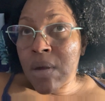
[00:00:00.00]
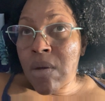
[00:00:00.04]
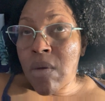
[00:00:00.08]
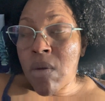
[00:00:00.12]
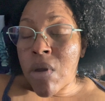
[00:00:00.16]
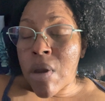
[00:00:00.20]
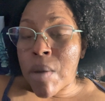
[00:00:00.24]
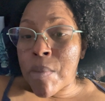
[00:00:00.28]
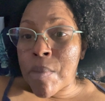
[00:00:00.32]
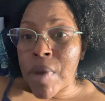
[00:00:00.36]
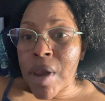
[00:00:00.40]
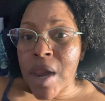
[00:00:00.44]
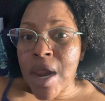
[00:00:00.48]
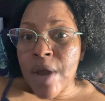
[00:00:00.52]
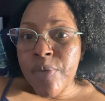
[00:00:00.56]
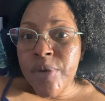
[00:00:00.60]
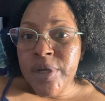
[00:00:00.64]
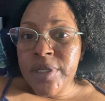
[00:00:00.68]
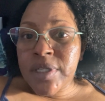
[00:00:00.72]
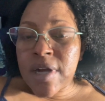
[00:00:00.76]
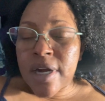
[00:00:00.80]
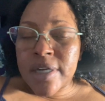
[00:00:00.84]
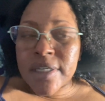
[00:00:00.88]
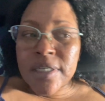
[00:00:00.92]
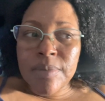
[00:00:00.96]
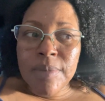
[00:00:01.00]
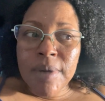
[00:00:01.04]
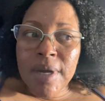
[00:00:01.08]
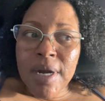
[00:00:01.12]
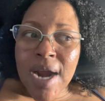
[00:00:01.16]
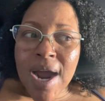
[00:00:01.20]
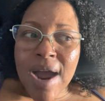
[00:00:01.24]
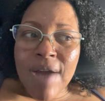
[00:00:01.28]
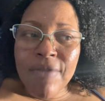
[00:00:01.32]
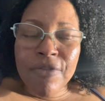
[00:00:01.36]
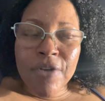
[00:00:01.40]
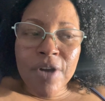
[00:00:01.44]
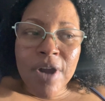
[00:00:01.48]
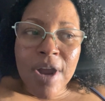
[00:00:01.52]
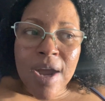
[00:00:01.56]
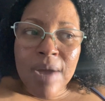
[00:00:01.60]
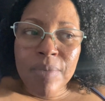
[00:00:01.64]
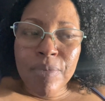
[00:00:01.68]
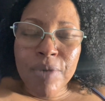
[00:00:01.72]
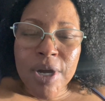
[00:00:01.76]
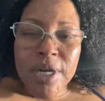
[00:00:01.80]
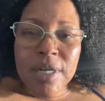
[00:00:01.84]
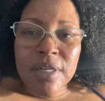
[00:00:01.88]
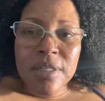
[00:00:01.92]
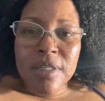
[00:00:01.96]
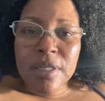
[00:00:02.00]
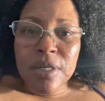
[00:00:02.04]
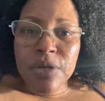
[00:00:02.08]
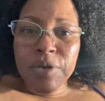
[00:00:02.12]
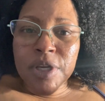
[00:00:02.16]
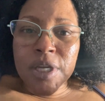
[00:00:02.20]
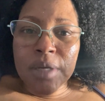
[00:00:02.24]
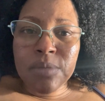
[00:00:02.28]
I'm glad we talked about it. I forgot prednisone